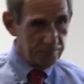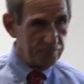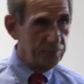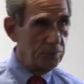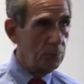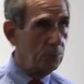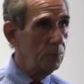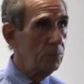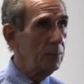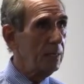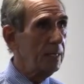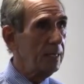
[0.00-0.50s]
if
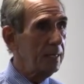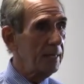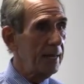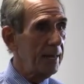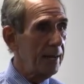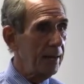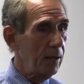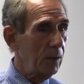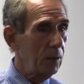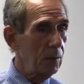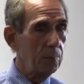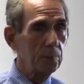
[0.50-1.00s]
you need
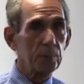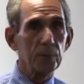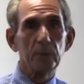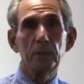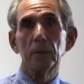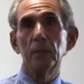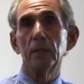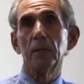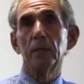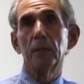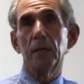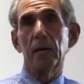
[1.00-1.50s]
help,
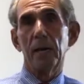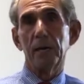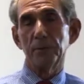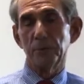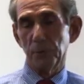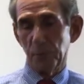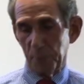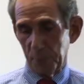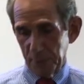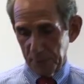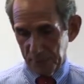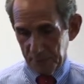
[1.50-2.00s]
as
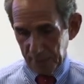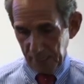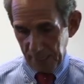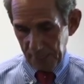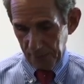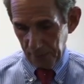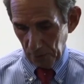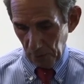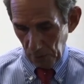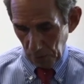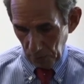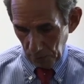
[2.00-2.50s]
we've been
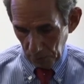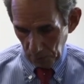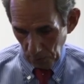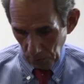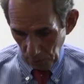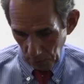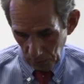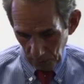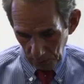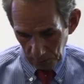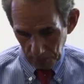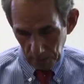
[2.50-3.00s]
saying all
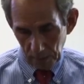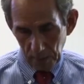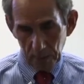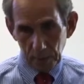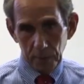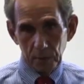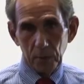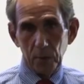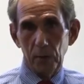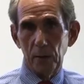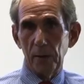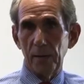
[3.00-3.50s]
along,
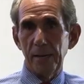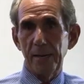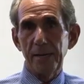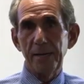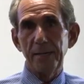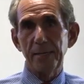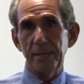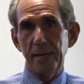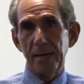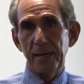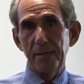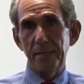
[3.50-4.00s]
call
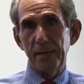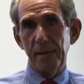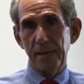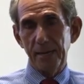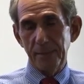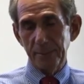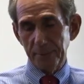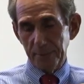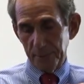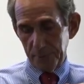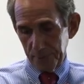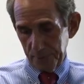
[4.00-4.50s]

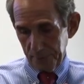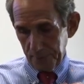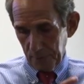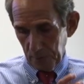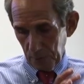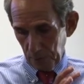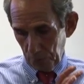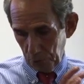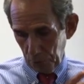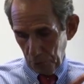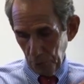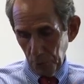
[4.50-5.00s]

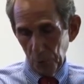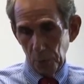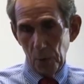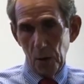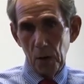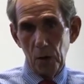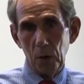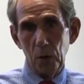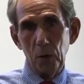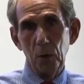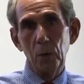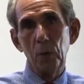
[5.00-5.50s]

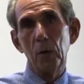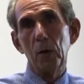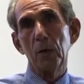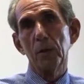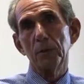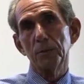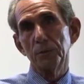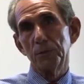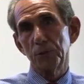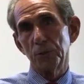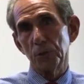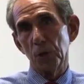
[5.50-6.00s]

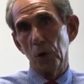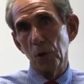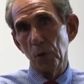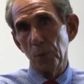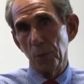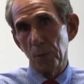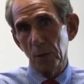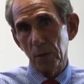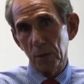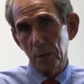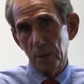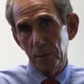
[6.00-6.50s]

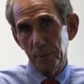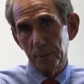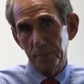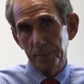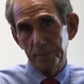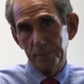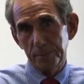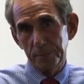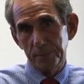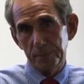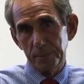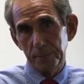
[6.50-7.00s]
888-20-SOBER,
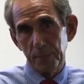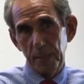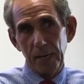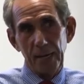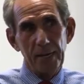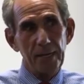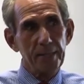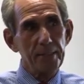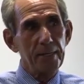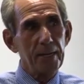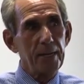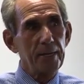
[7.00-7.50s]

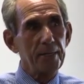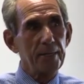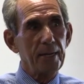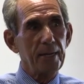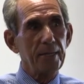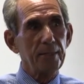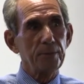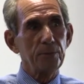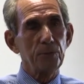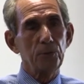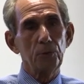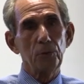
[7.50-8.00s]

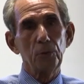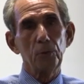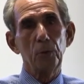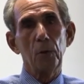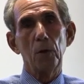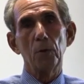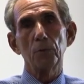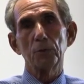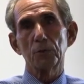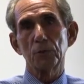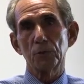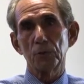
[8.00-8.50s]

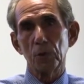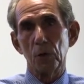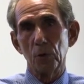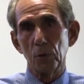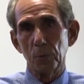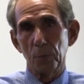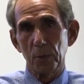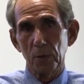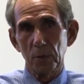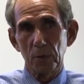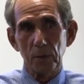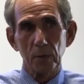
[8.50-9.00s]

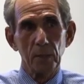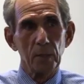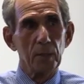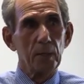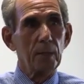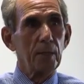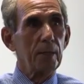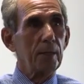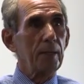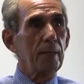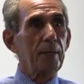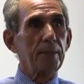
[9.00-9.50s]
888-20-SOBER.
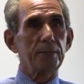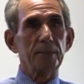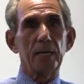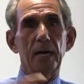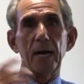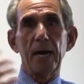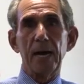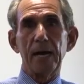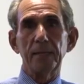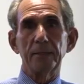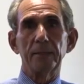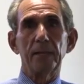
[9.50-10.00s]
It's a
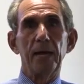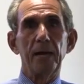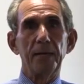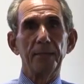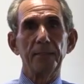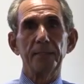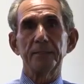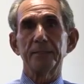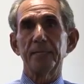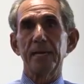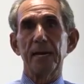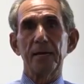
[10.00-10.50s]
hotline
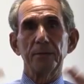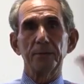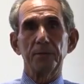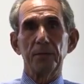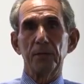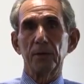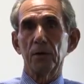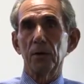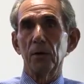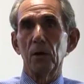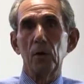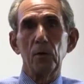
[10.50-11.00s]
that's out
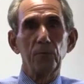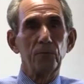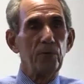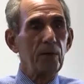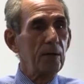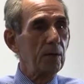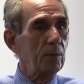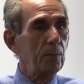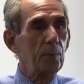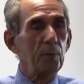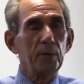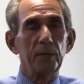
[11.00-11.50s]
there
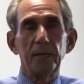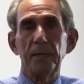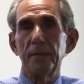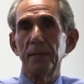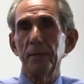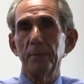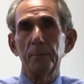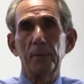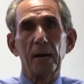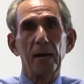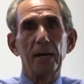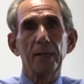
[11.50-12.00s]
available to
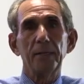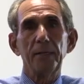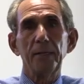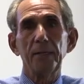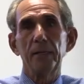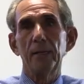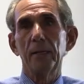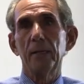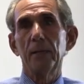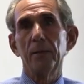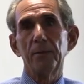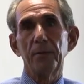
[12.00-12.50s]
anybody
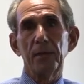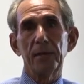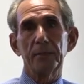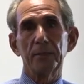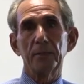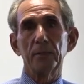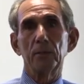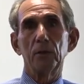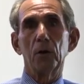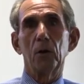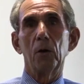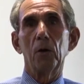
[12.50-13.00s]
that
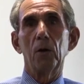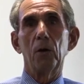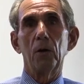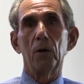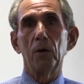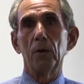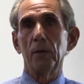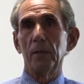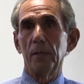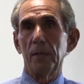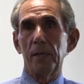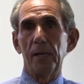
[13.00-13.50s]
can
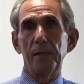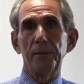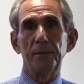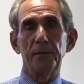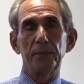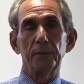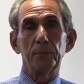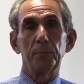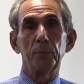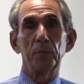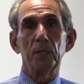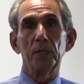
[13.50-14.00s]
call, and
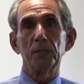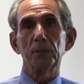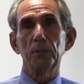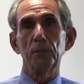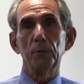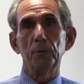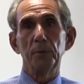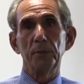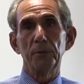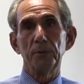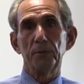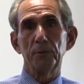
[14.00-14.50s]
they'll plug
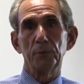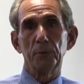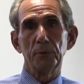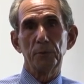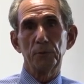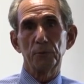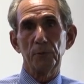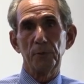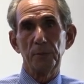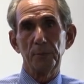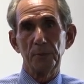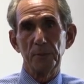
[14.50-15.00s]
you into a
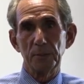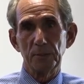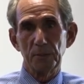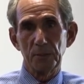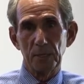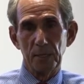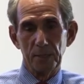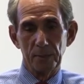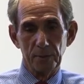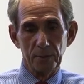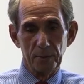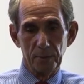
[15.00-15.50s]
treatment
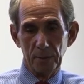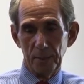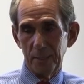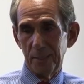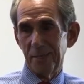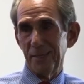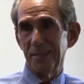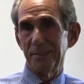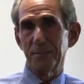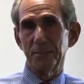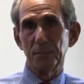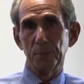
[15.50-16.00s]
center.
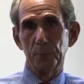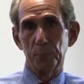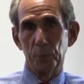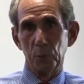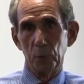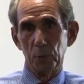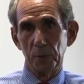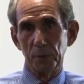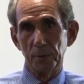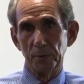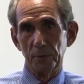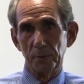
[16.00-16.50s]
It's
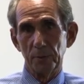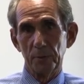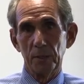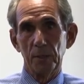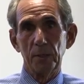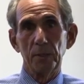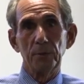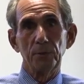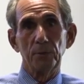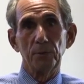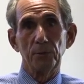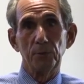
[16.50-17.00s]
important
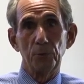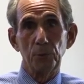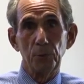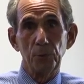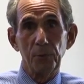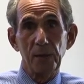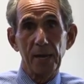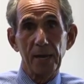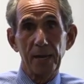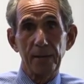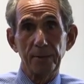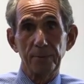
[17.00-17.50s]
to do
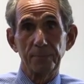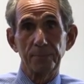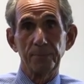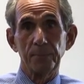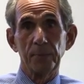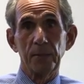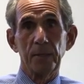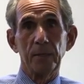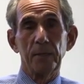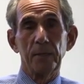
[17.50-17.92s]
that.